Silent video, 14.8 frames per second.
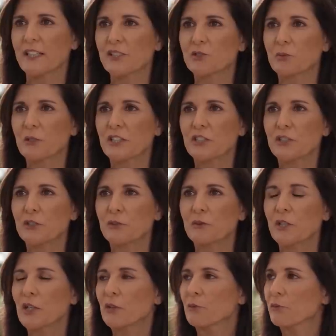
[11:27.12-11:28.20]
because when
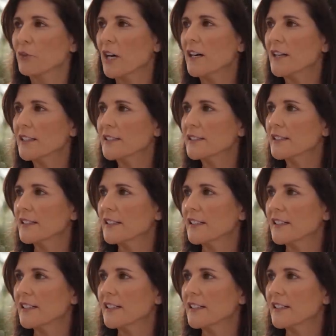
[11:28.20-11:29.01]
you run,